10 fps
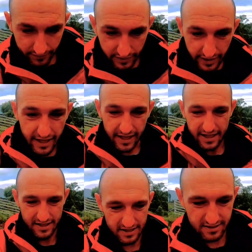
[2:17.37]
And we're
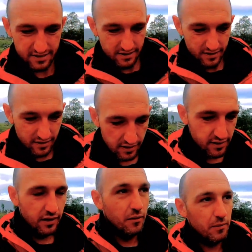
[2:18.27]

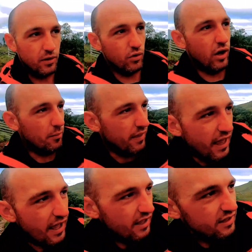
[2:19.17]
going up that